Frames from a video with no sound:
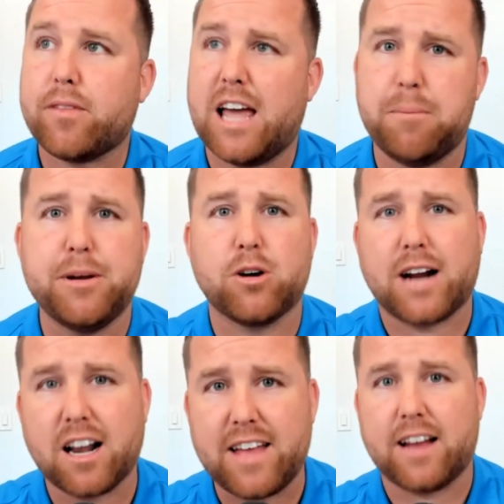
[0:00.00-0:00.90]
and build
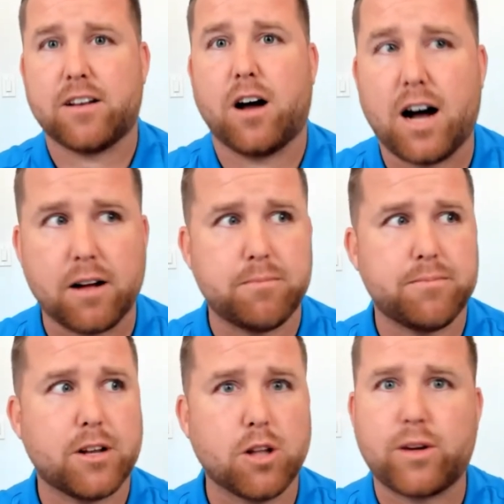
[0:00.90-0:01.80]
kind of that
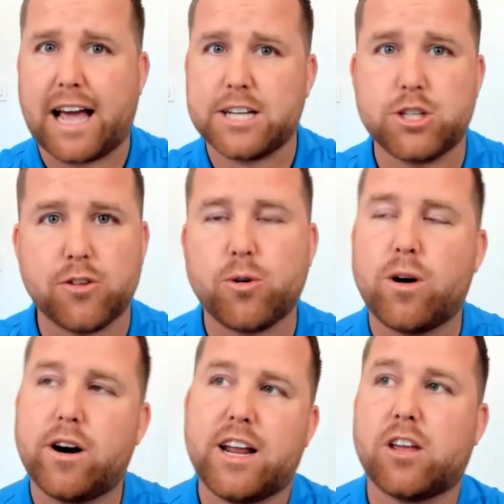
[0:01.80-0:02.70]
location
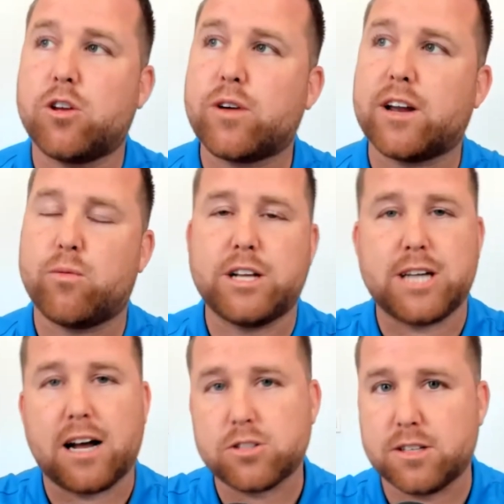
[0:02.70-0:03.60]
authority, you can reach
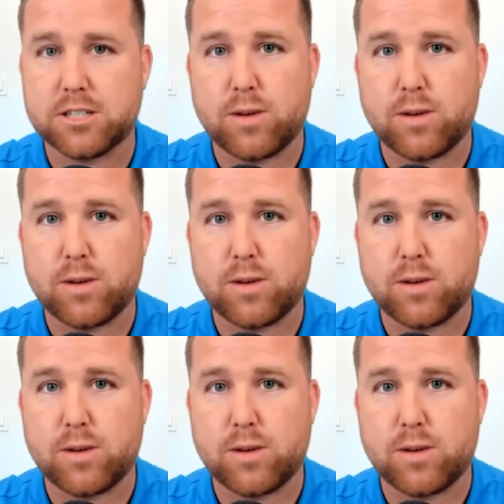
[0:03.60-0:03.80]
out to these